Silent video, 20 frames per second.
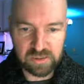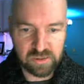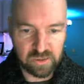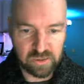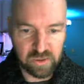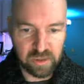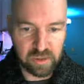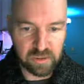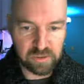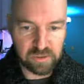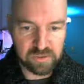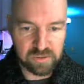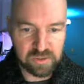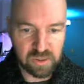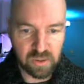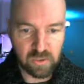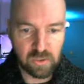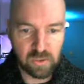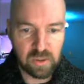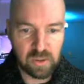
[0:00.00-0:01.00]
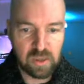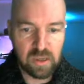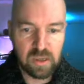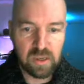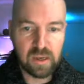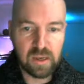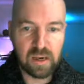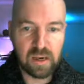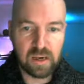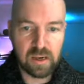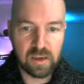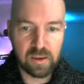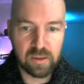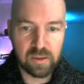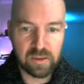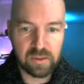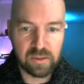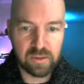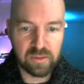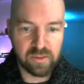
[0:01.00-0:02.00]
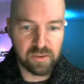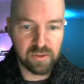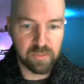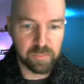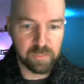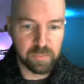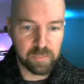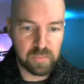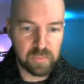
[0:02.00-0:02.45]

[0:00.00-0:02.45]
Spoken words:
to, Harold. So, the